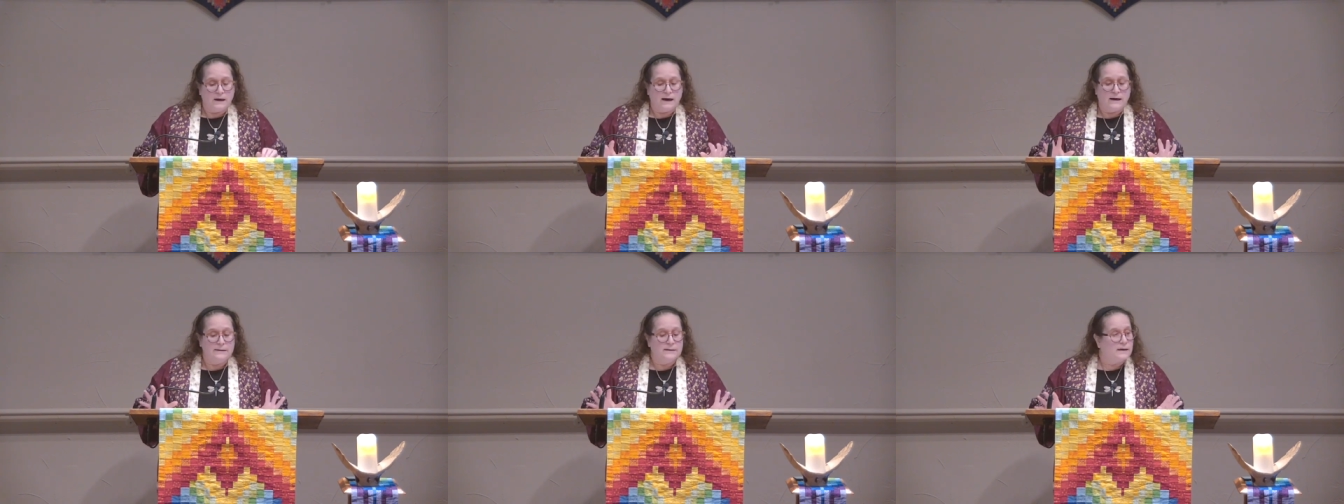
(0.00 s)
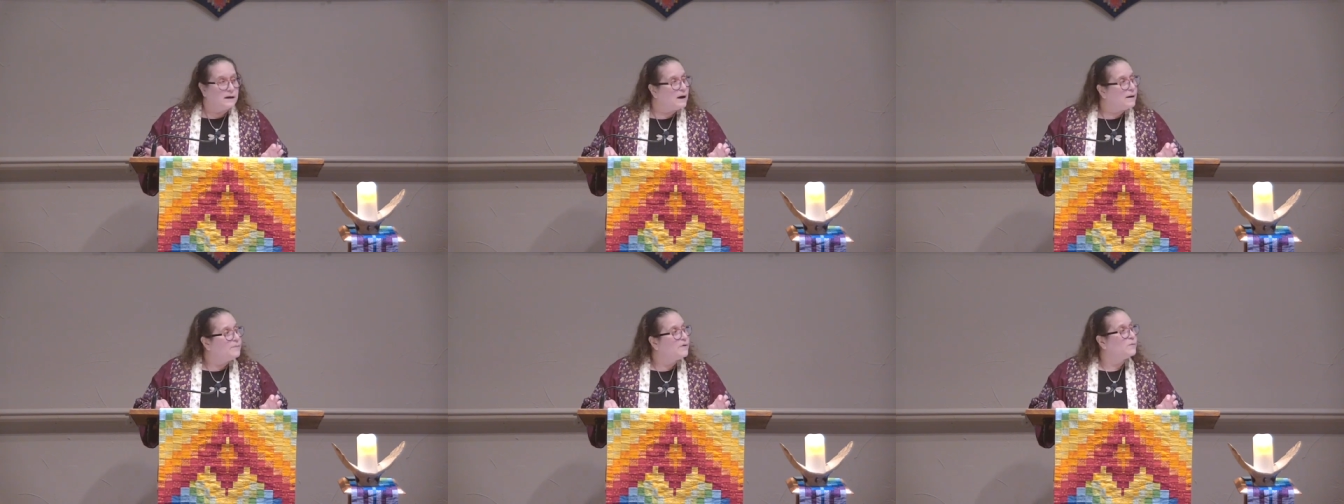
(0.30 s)

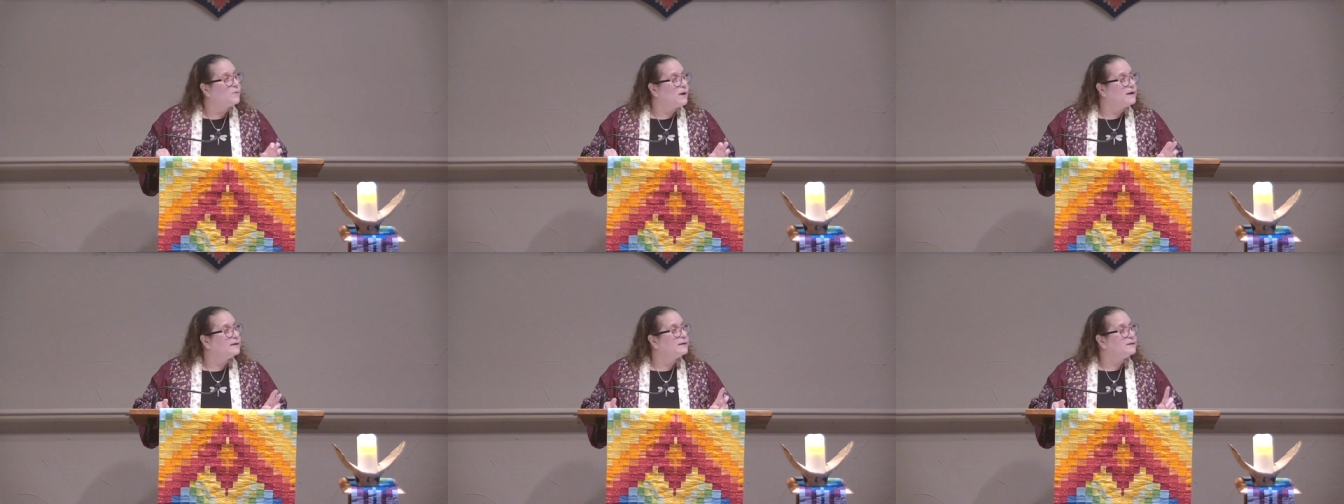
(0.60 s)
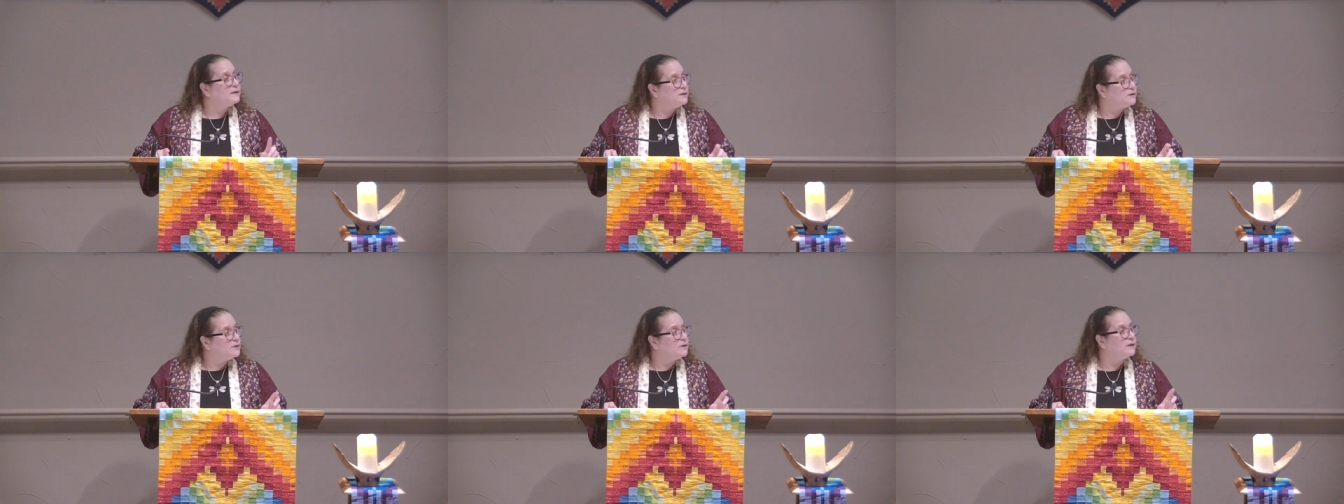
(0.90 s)
and the couple
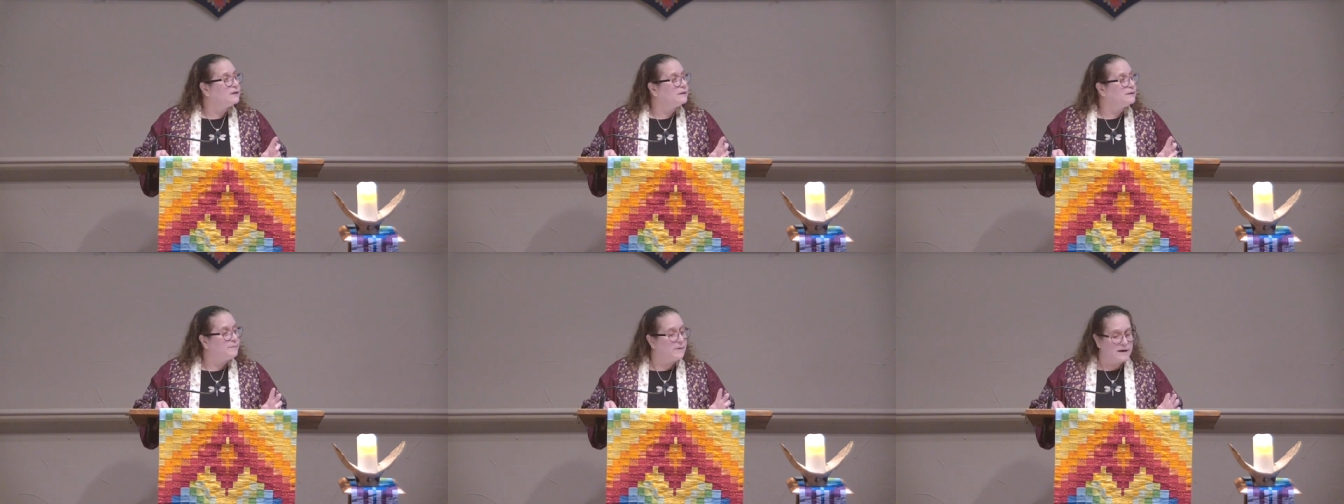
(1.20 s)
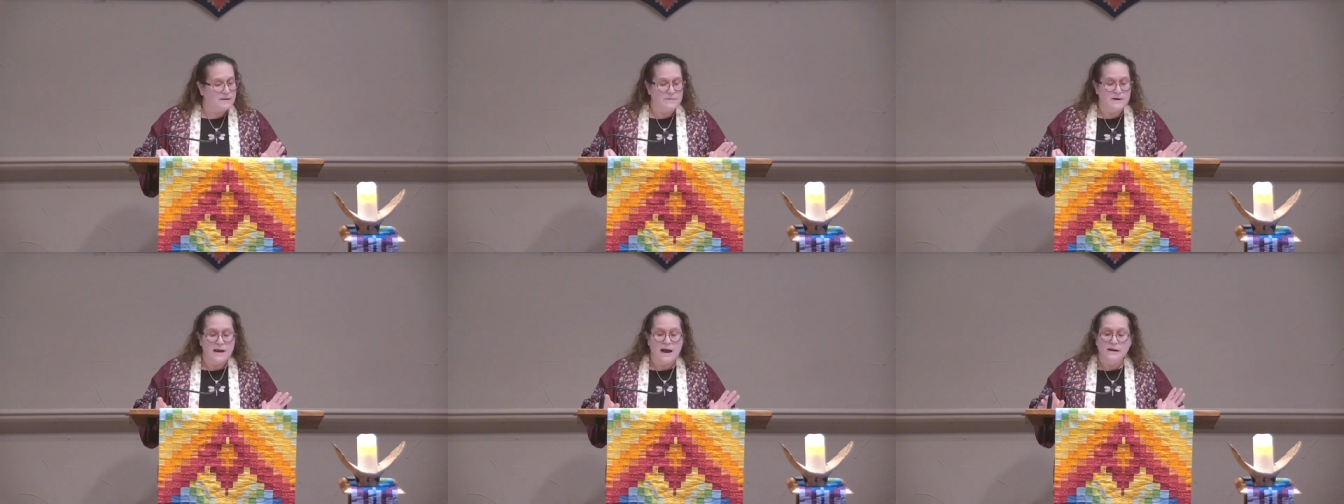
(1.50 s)
wanted to treat the
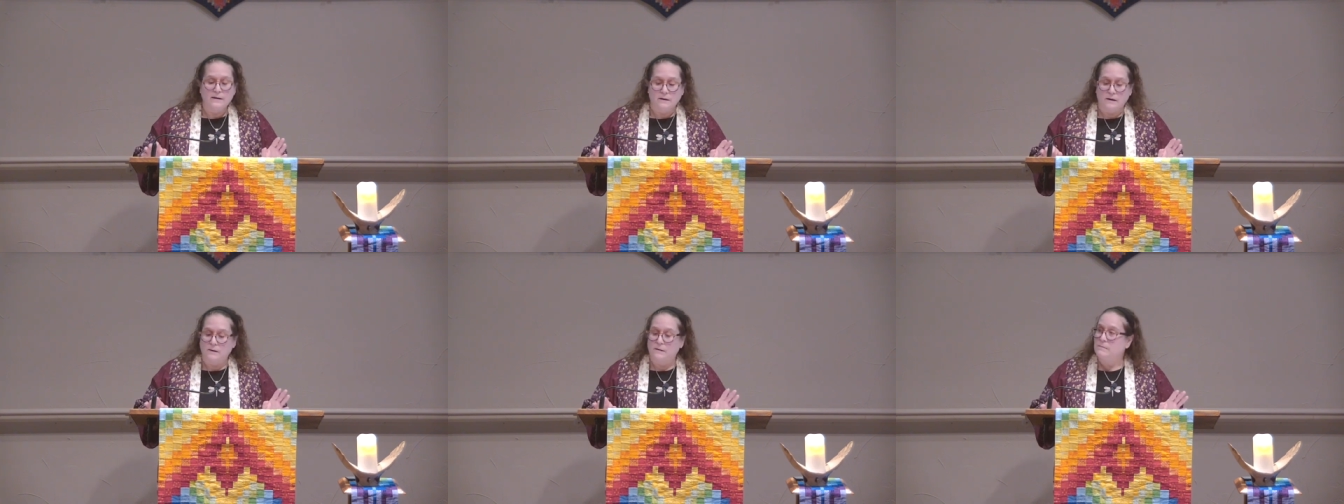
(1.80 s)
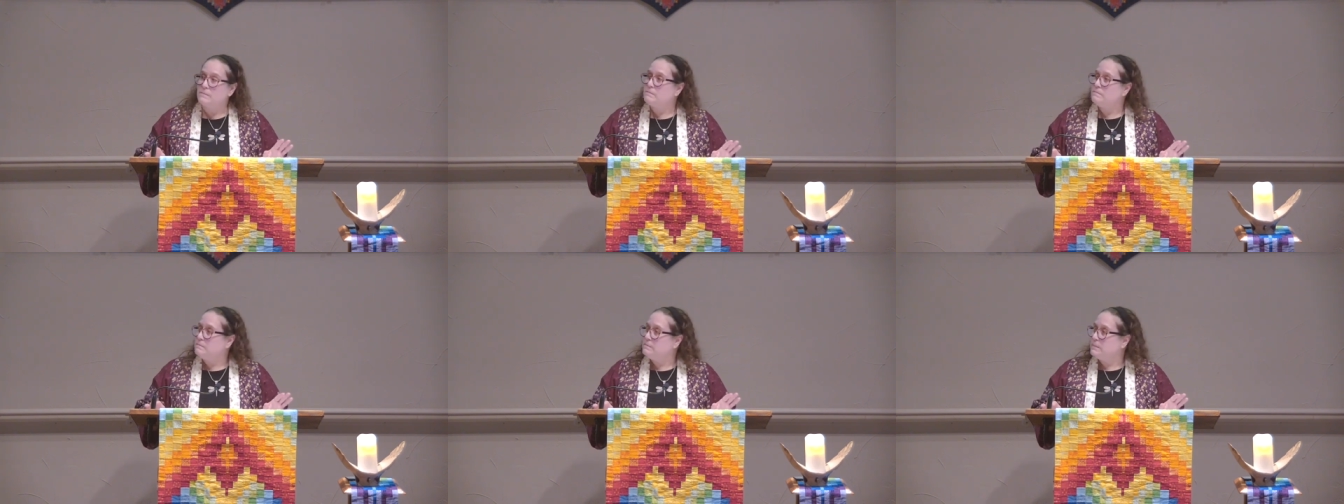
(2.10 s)
baby at
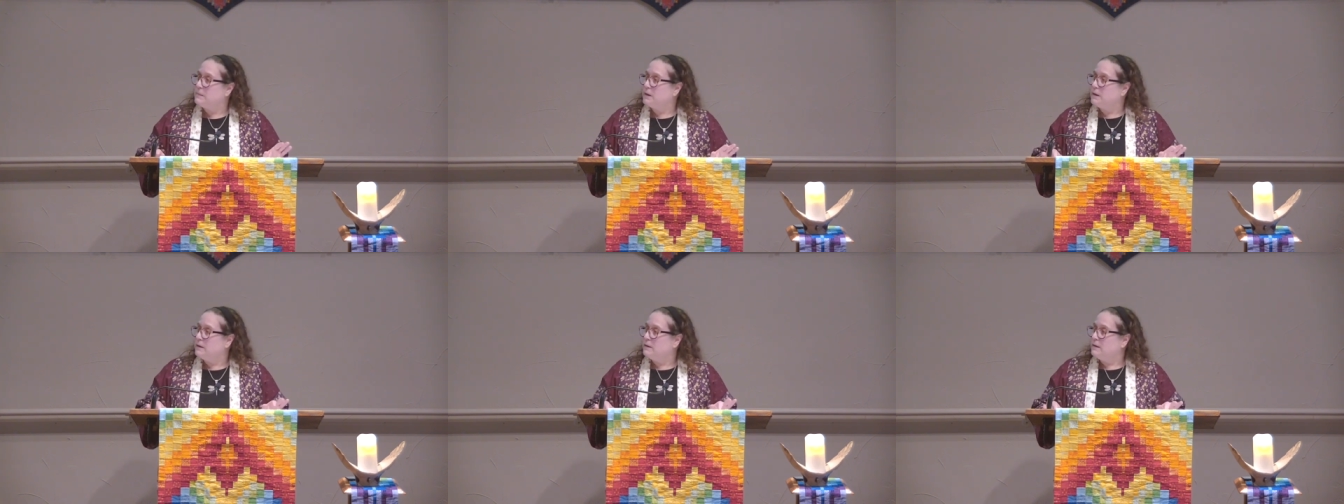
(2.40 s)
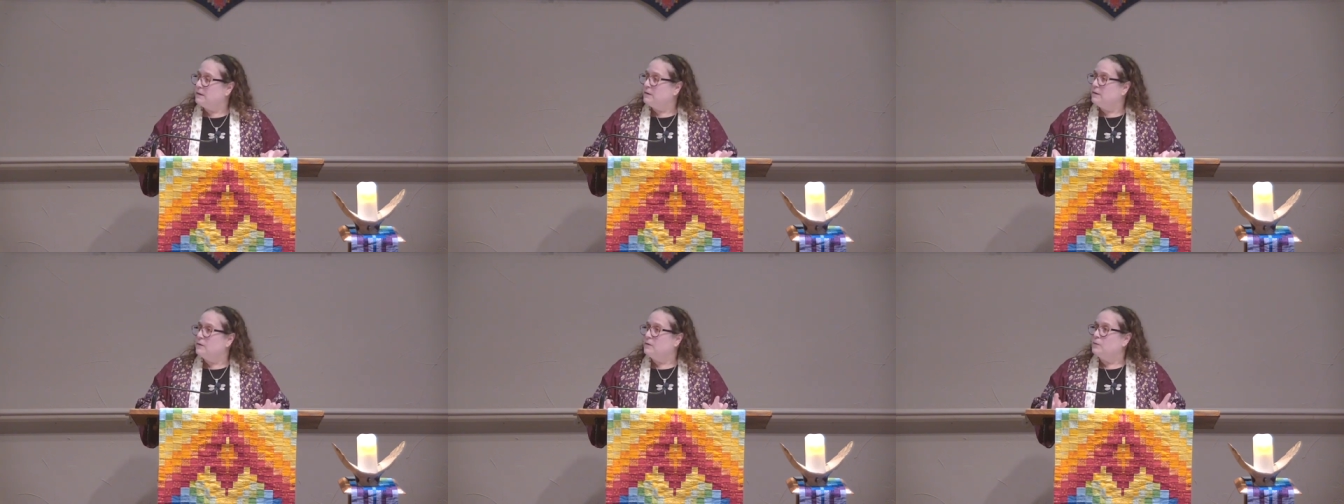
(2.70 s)
home
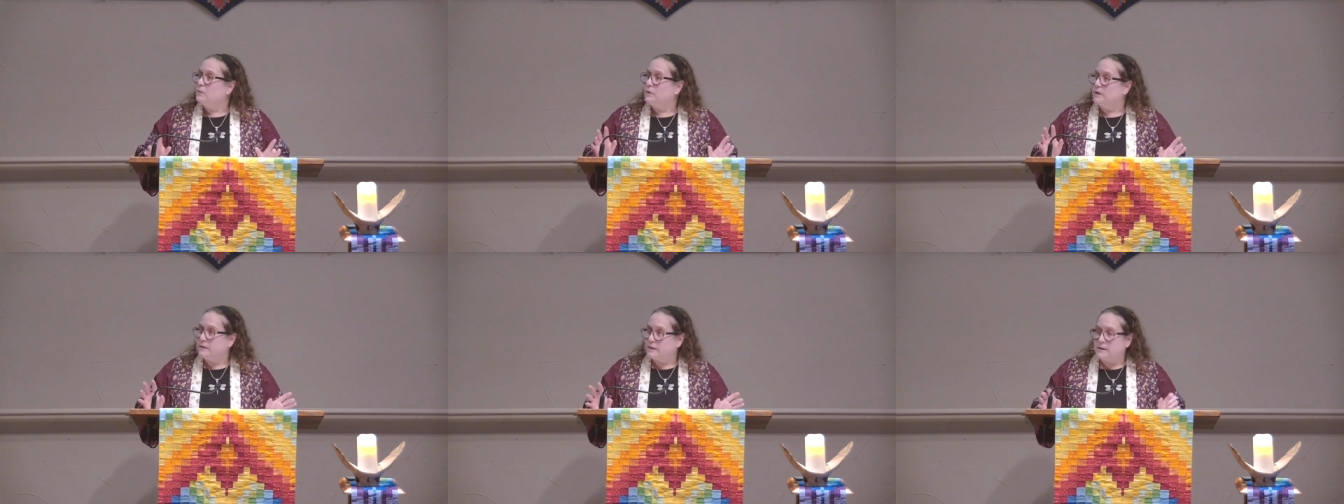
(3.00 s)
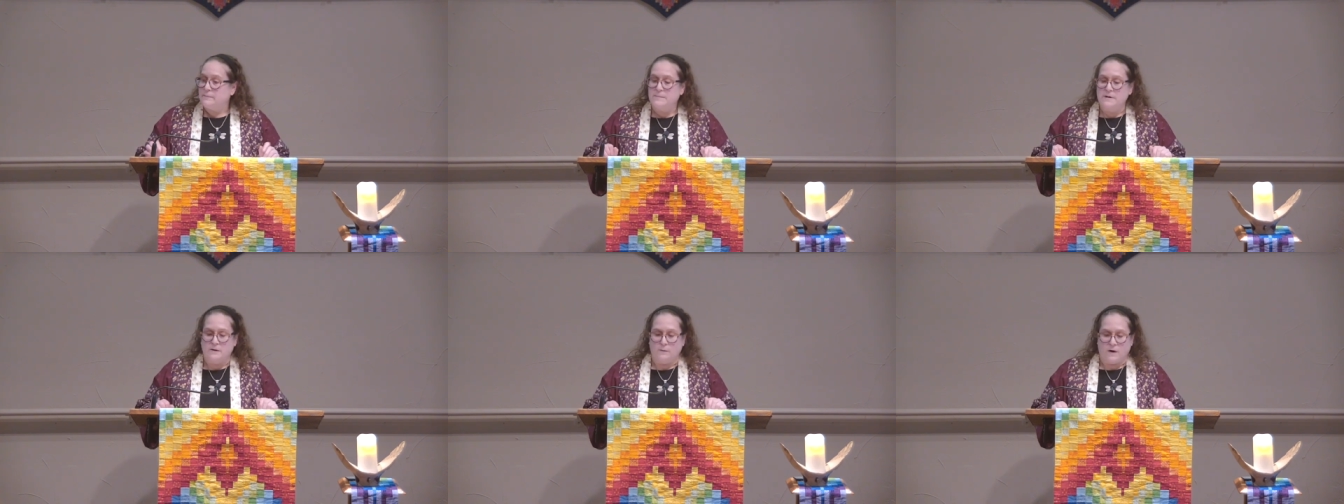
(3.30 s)
with
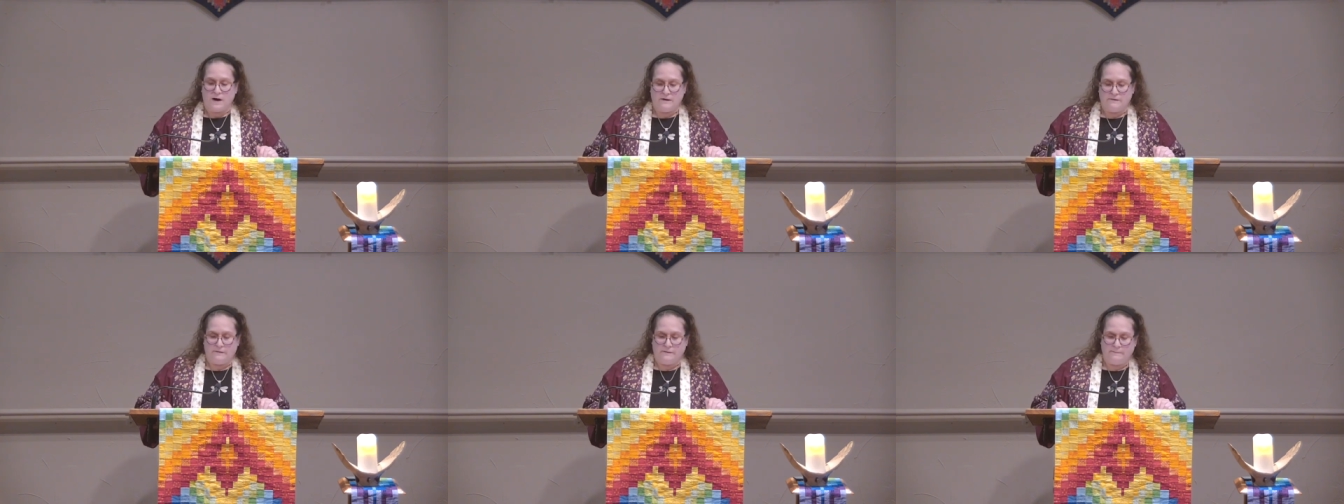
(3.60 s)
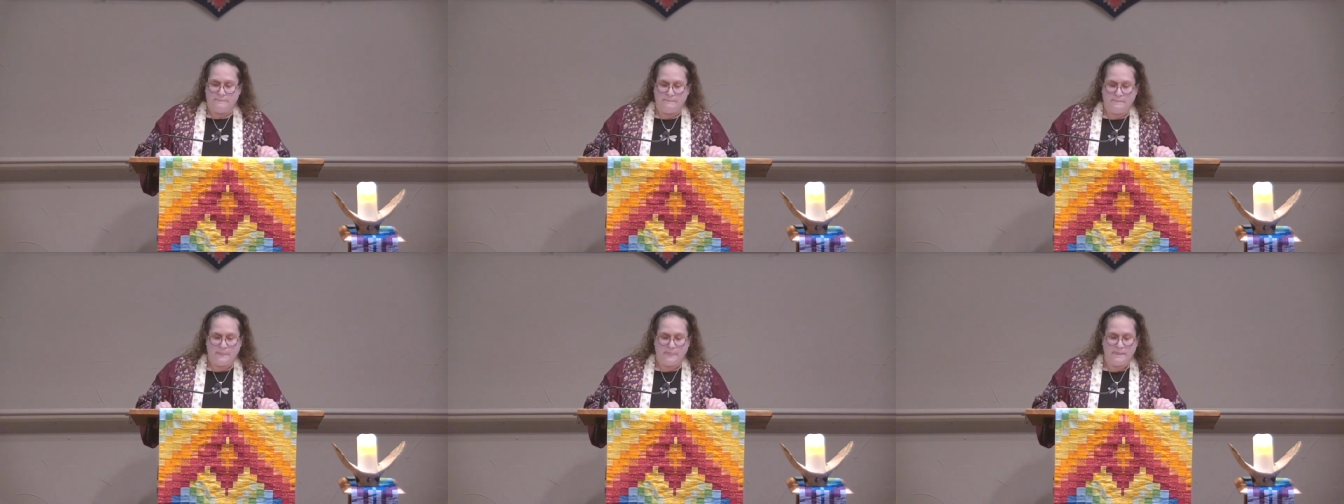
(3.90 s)
their
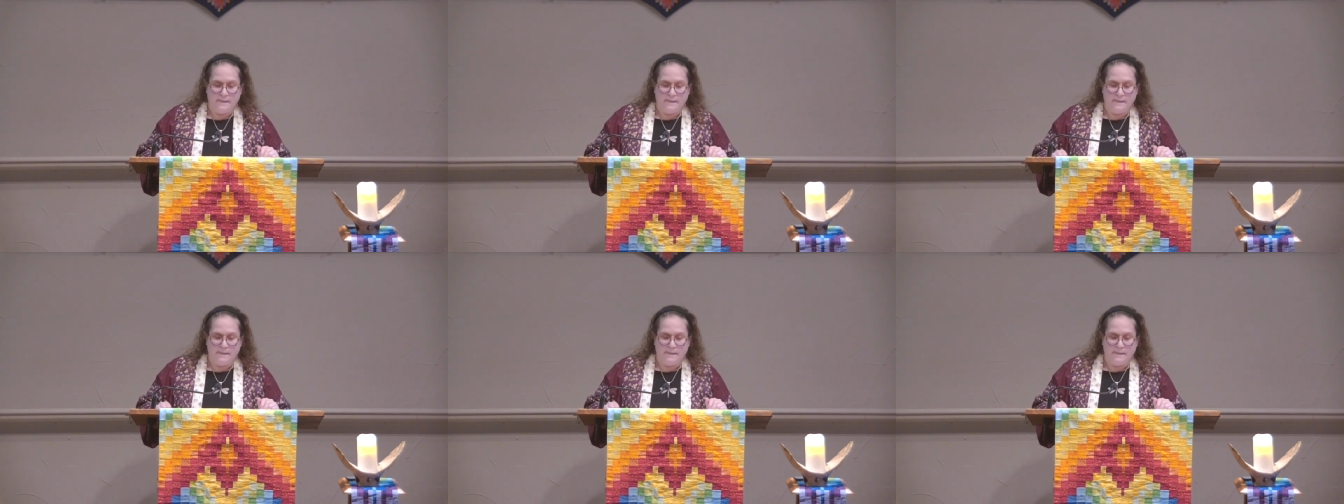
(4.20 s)
midwife.